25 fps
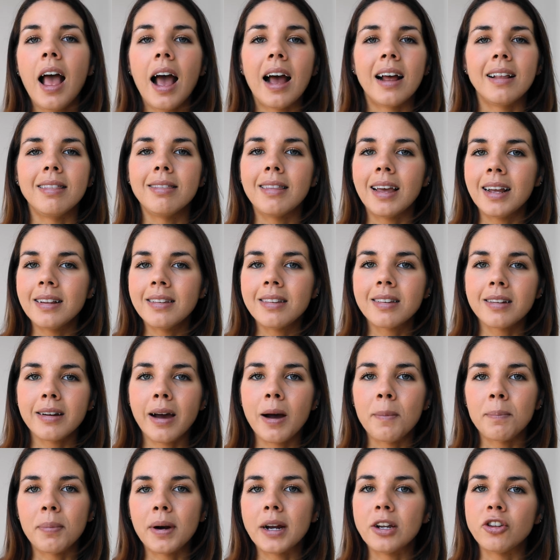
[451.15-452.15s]
And then
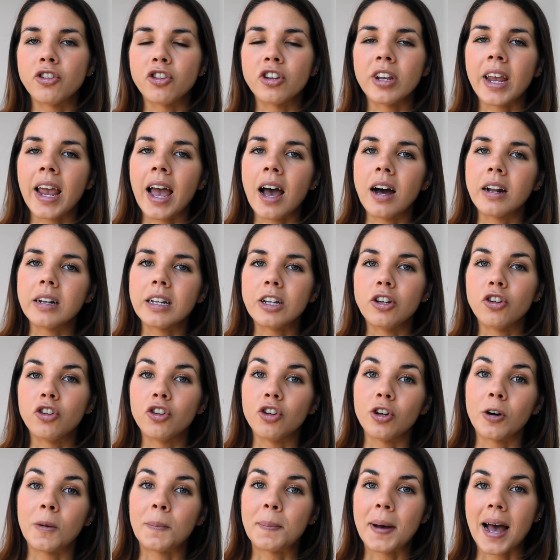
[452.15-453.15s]
start branching out
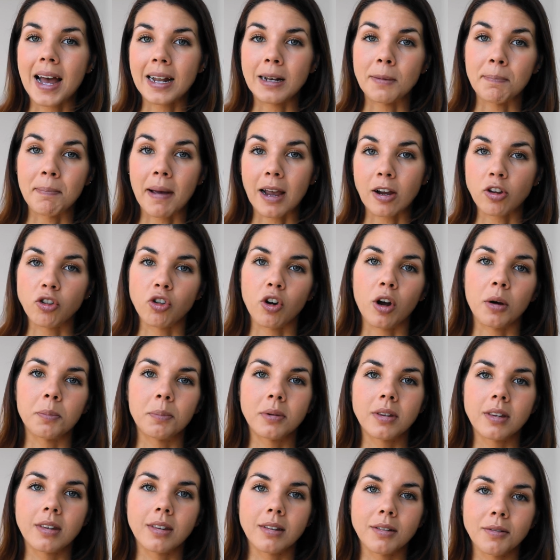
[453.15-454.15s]
into your pattern
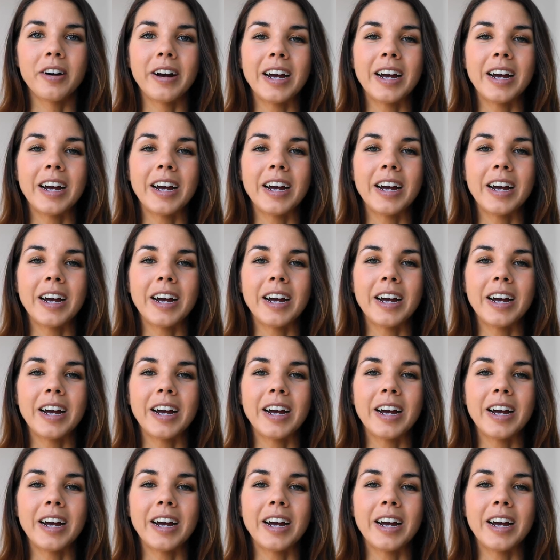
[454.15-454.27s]
backdrops.